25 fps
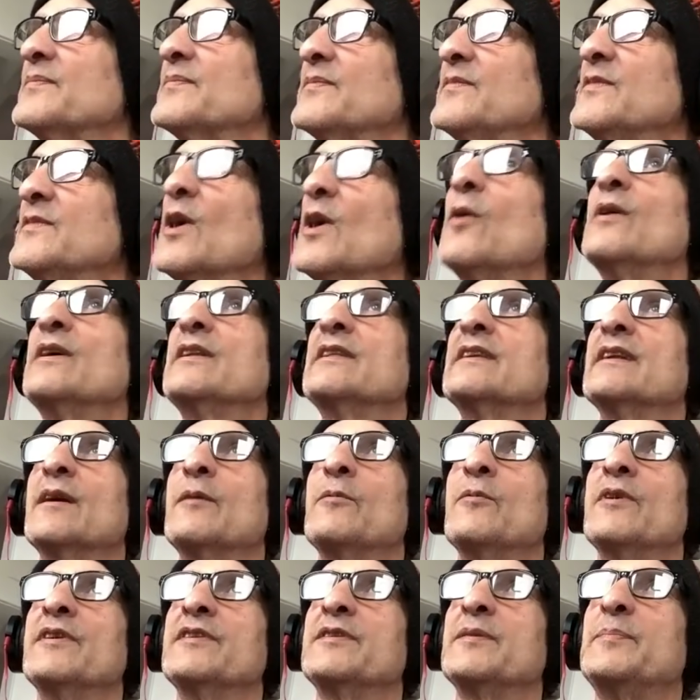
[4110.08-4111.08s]
knowing that I
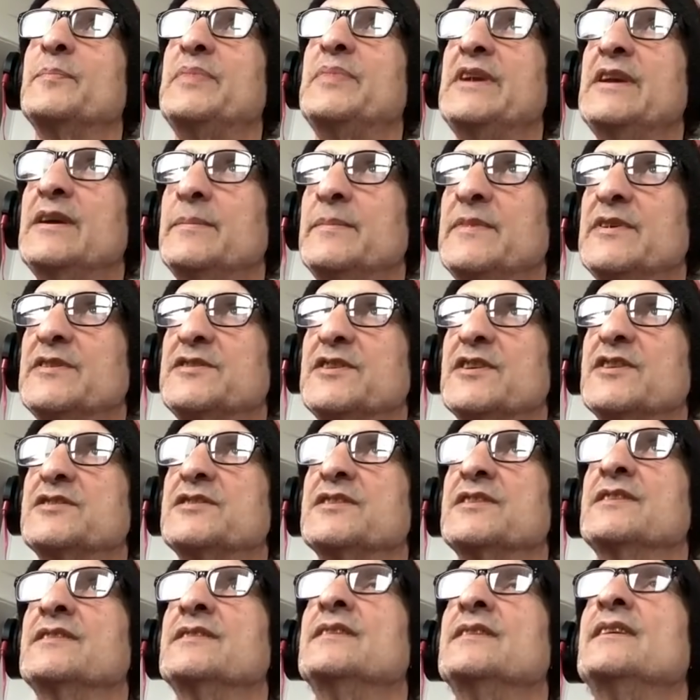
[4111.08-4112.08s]
wanted to be a
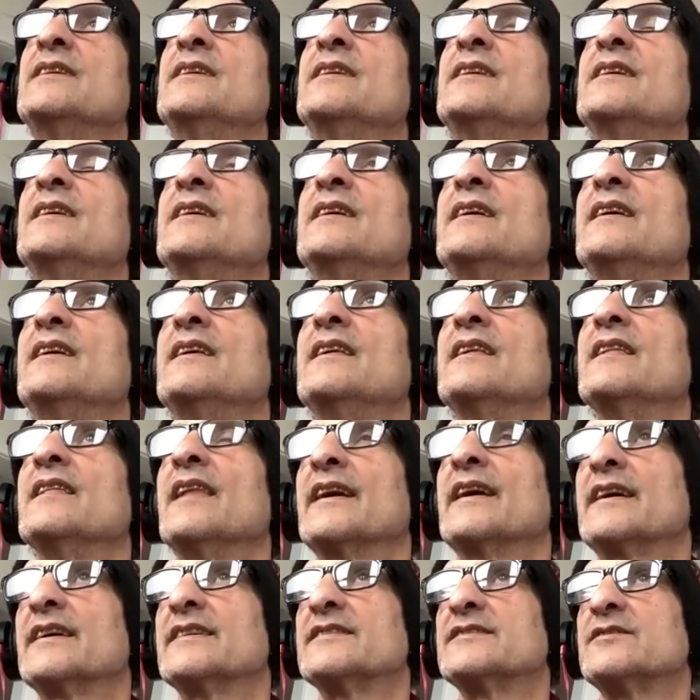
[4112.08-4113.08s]
musician,
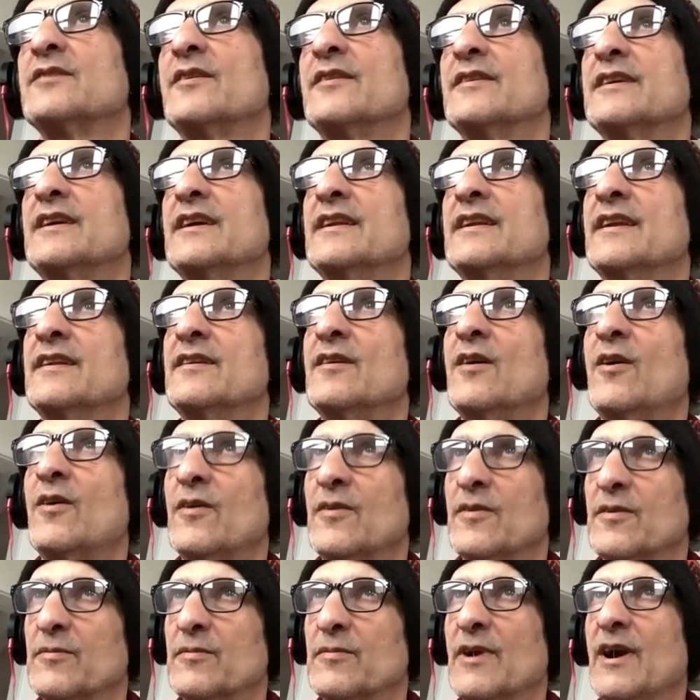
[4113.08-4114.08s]
like I started getting into
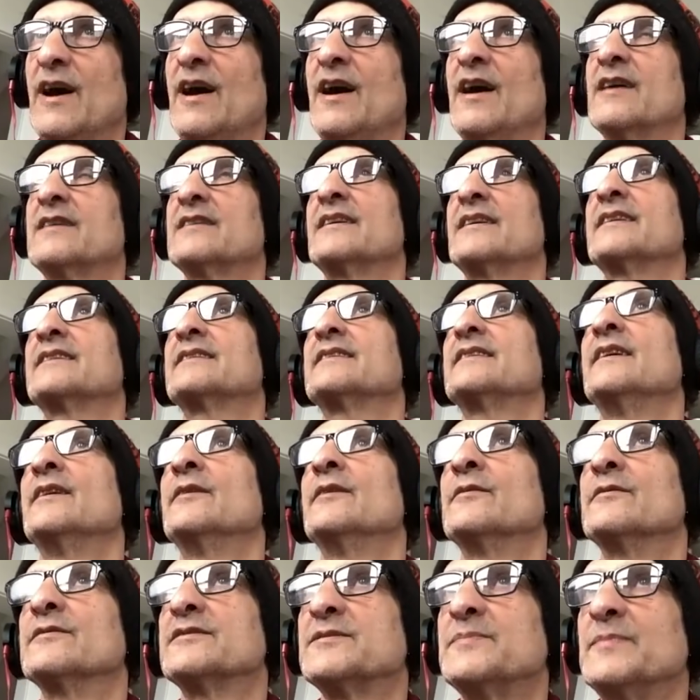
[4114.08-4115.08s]
harder rock, like
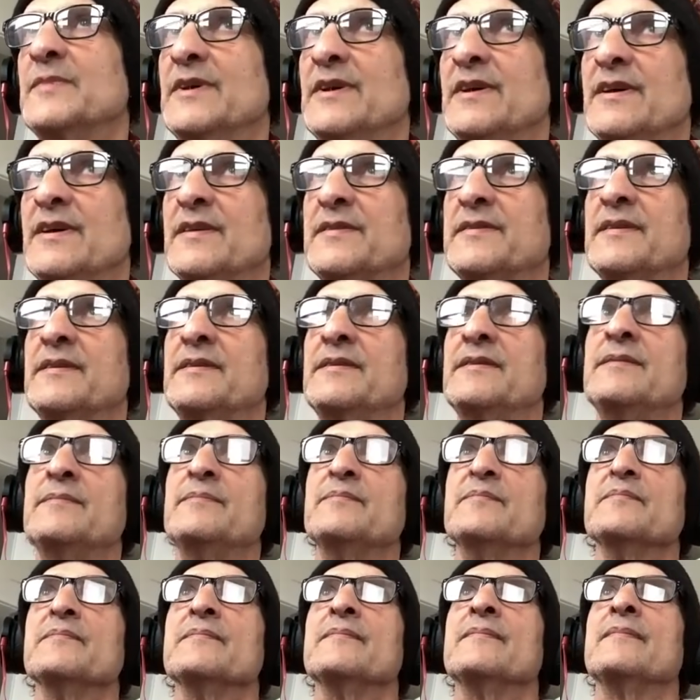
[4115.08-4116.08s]
Aerosmith. And
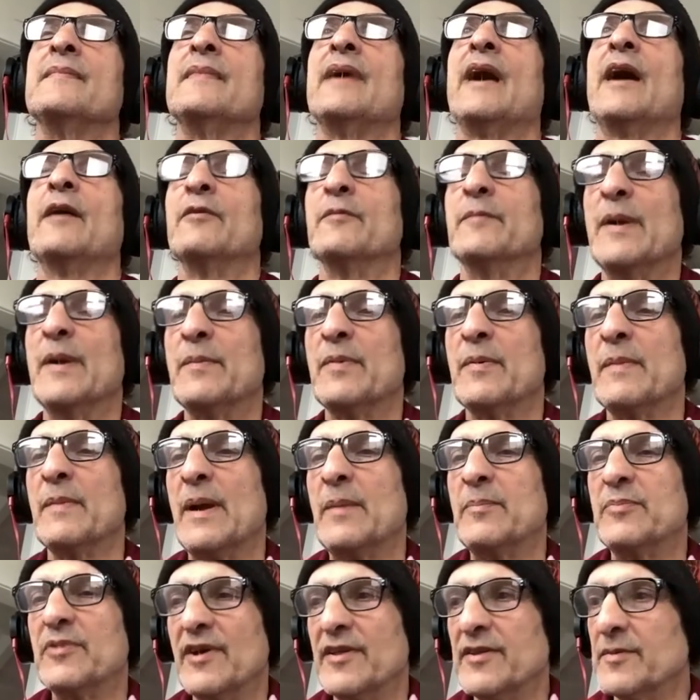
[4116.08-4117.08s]
I remember my
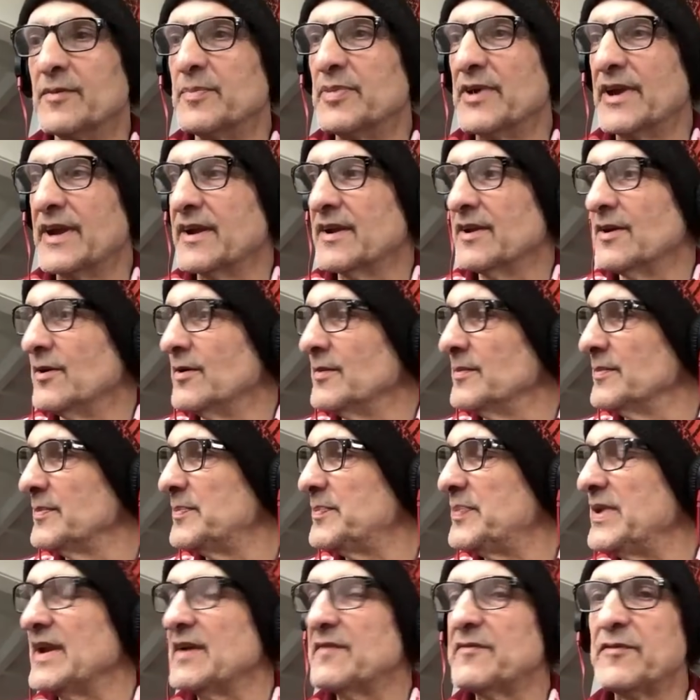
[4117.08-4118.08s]
brother bringing home
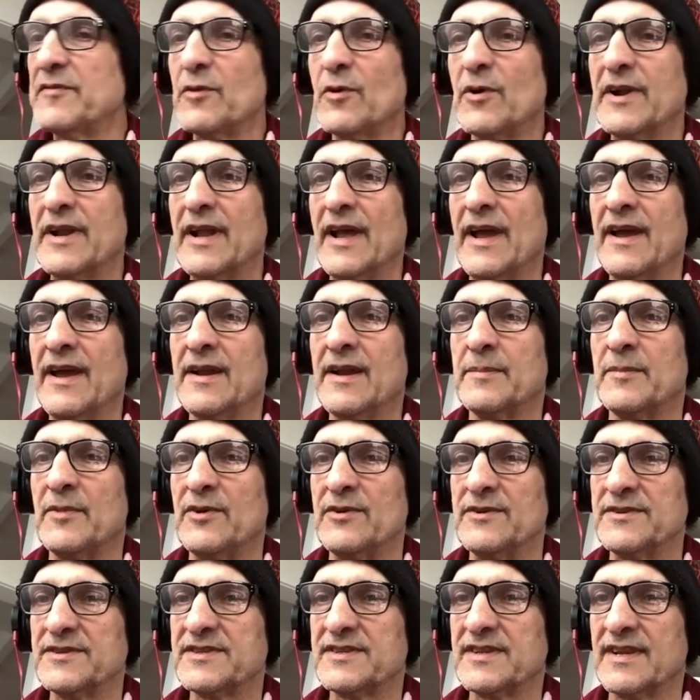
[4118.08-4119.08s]
Pink Floyd
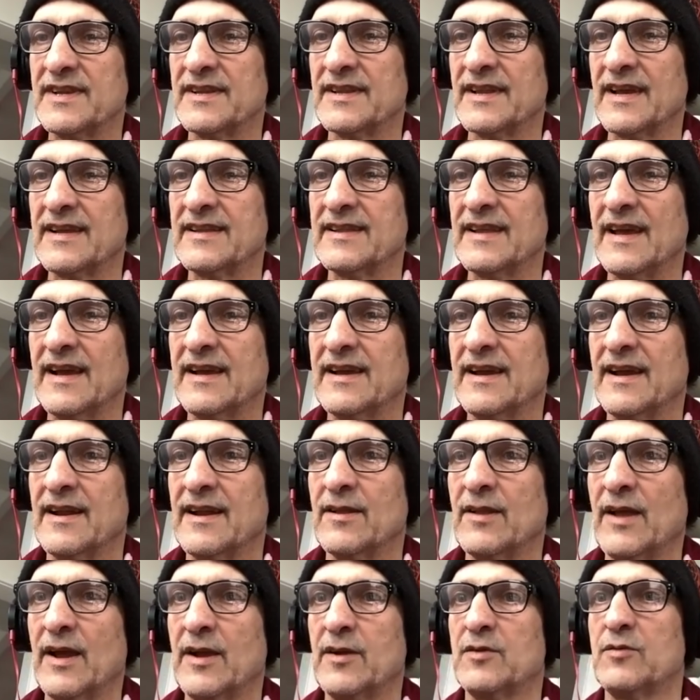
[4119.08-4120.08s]
Animals, and like that kind
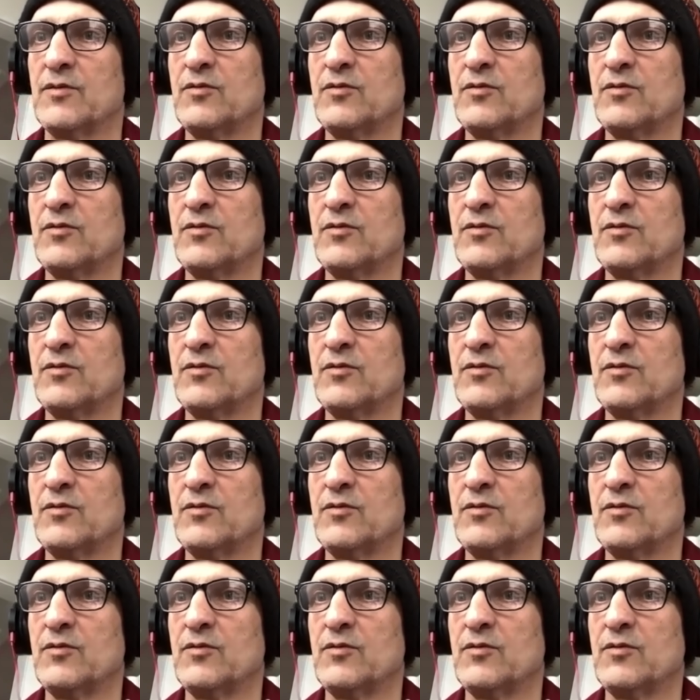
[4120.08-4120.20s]
of like,